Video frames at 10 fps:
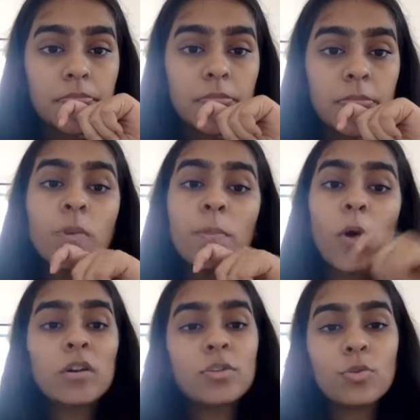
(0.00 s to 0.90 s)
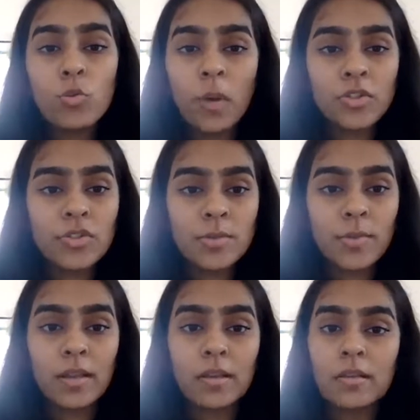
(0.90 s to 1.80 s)
Don't model too much as
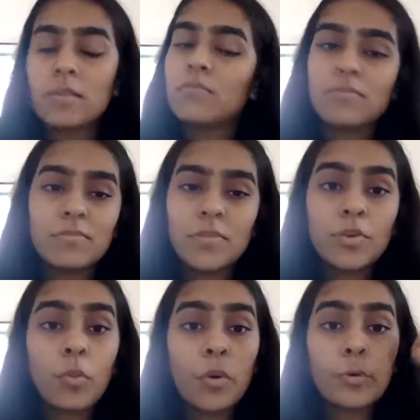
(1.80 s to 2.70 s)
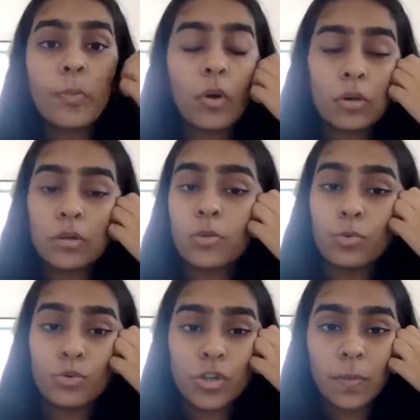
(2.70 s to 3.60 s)
well. You don't want to model
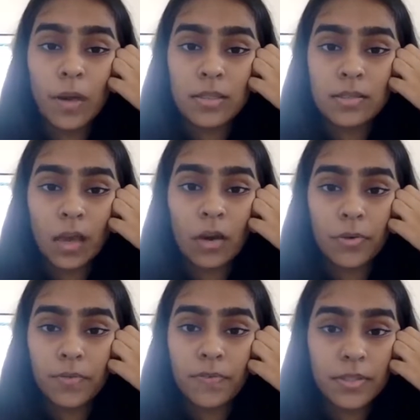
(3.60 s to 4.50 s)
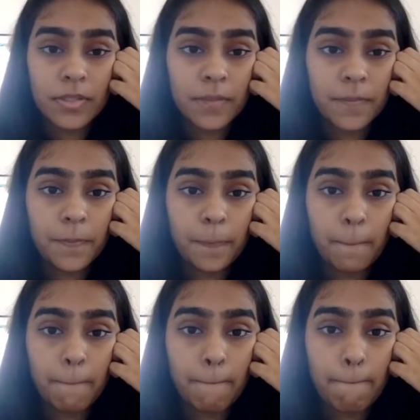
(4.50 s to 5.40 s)
crucial parts out of
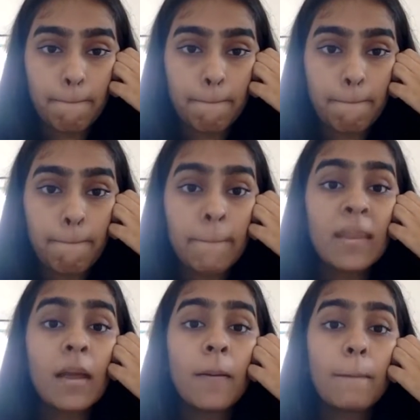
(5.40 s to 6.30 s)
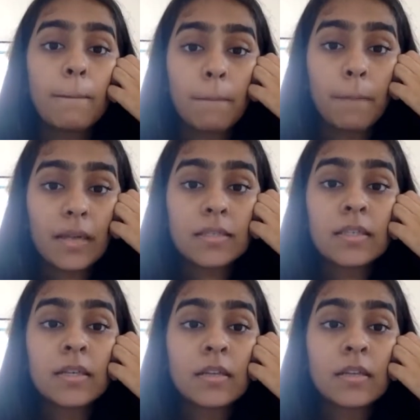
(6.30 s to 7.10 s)
it. But